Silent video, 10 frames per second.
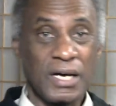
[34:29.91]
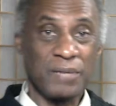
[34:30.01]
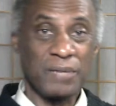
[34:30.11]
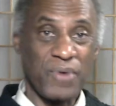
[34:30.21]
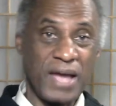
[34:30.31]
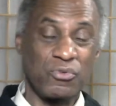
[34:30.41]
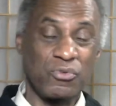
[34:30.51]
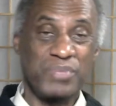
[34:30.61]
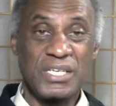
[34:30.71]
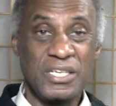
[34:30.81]
Brian will
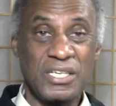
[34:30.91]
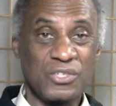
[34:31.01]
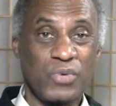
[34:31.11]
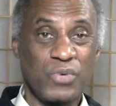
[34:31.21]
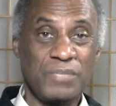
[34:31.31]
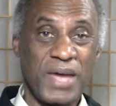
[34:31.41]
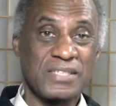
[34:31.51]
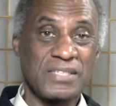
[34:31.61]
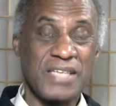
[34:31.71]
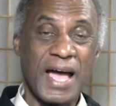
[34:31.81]
be here 20 past
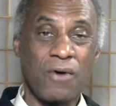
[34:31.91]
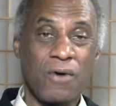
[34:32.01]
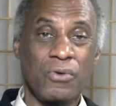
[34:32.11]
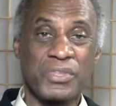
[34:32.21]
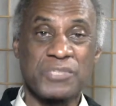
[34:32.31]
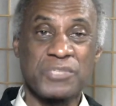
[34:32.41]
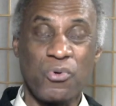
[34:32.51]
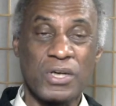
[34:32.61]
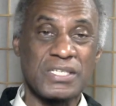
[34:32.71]
the hour with sports,